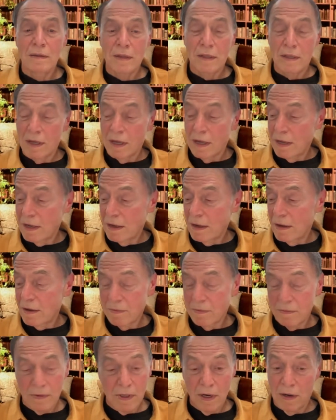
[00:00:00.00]

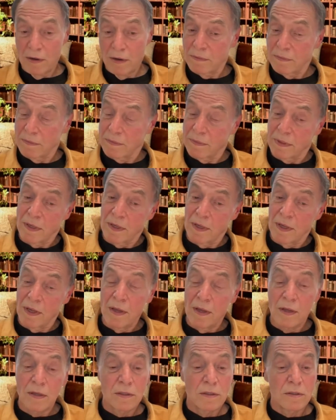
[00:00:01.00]

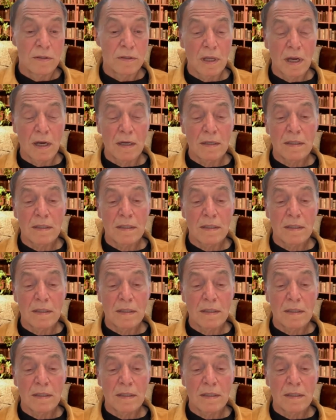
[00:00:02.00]
You start